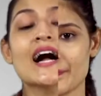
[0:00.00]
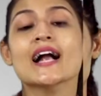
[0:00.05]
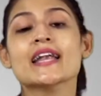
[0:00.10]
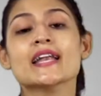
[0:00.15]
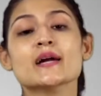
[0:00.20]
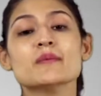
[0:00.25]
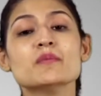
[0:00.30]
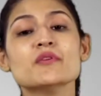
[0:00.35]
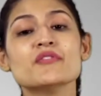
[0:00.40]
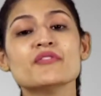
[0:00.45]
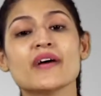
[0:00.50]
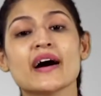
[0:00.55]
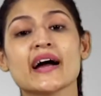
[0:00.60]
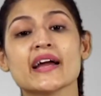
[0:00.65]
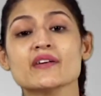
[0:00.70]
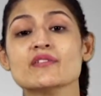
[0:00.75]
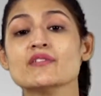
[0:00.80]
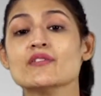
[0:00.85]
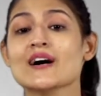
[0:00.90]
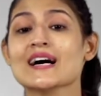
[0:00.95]
Number
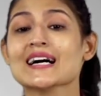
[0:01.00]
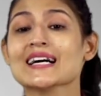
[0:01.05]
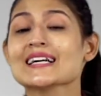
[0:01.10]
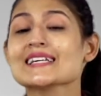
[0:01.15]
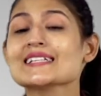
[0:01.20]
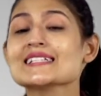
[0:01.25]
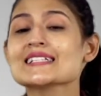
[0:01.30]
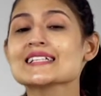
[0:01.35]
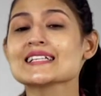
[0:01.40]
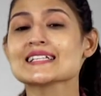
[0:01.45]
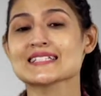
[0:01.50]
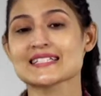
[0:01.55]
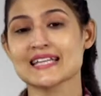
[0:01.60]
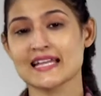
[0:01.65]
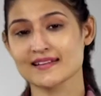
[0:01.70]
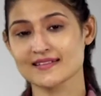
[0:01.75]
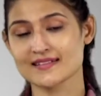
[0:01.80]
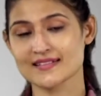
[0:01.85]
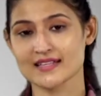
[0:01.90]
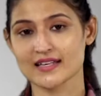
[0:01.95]
5,
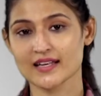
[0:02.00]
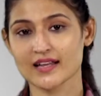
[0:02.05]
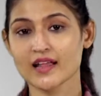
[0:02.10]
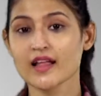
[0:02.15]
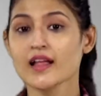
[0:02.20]
consistency.